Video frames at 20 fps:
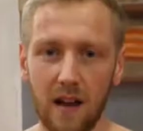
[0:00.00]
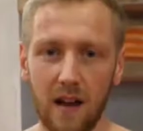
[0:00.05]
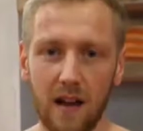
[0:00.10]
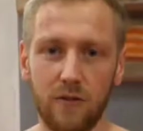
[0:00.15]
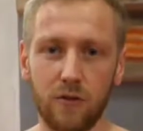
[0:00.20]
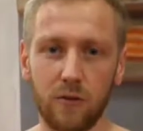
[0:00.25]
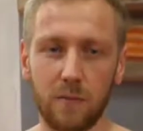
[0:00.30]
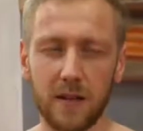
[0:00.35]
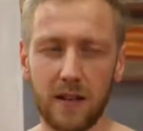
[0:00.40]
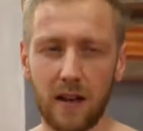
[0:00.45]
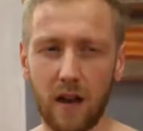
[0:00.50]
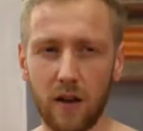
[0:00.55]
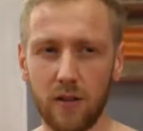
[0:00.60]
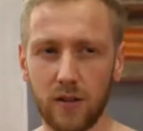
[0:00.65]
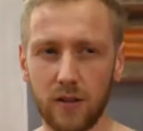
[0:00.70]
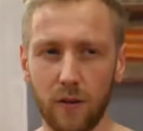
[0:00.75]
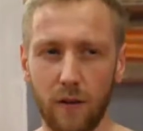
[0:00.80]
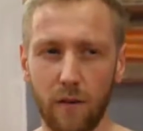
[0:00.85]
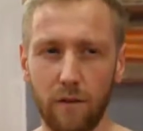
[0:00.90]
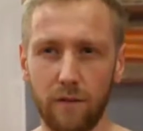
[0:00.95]
I normally go
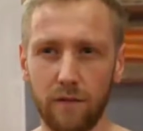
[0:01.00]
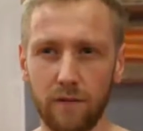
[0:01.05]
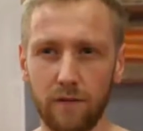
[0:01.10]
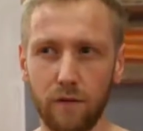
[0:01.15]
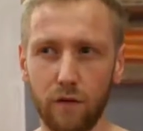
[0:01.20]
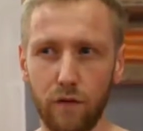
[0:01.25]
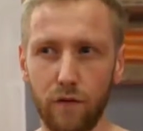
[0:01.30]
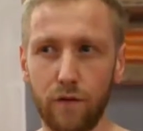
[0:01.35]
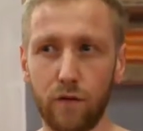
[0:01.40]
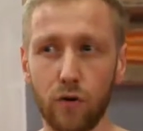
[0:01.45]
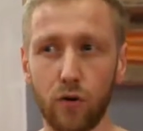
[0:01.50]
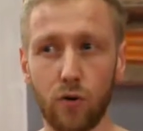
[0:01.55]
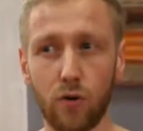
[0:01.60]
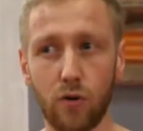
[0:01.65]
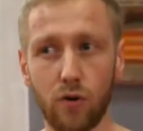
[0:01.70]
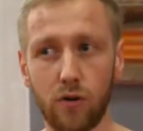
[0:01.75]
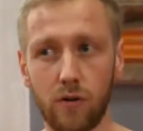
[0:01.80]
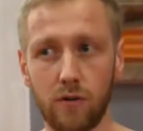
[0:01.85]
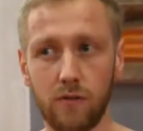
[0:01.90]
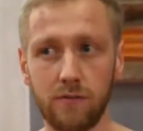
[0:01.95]
sort of
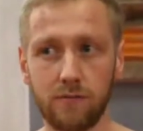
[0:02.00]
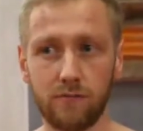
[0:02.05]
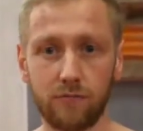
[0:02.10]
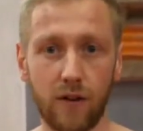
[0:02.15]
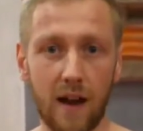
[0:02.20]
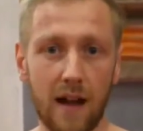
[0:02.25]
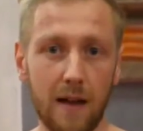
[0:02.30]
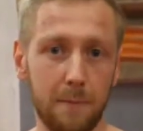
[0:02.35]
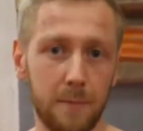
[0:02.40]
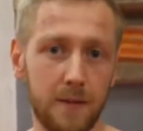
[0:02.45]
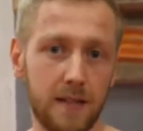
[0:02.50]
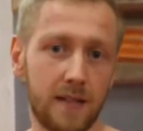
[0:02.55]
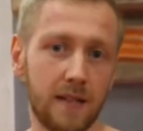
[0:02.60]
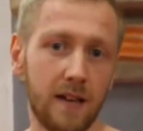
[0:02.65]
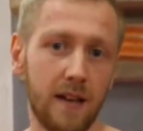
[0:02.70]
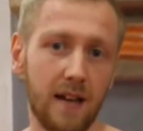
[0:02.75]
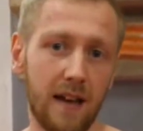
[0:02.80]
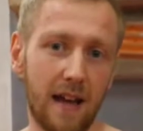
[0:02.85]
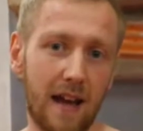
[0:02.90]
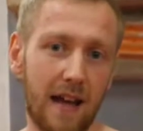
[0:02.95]
4 reps
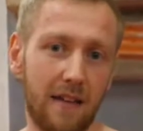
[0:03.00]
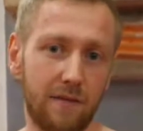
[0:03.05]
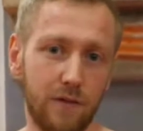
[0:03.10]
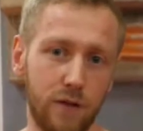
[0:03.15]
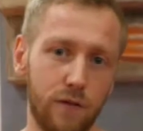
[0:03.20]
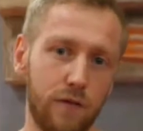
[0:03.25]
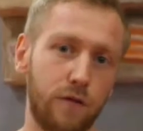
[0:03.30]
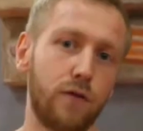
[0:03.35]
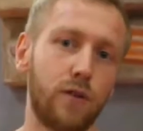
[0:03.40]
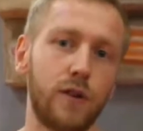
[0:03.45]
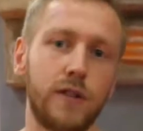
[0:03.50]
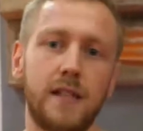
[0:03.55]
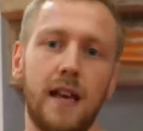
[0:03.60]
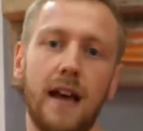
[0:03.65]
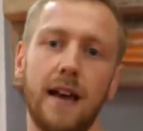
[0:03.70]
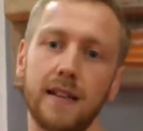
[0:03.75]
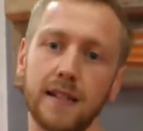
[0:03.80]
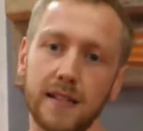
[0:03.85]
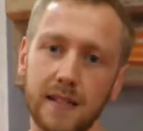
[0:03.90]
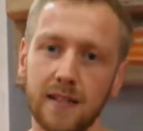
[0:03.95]
and do 4
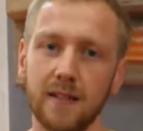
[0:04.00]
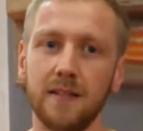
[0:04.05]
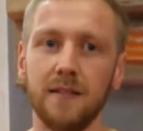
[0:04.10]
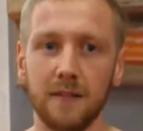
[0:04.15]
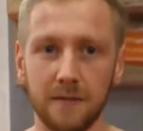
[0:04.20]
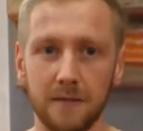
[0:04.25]
sets.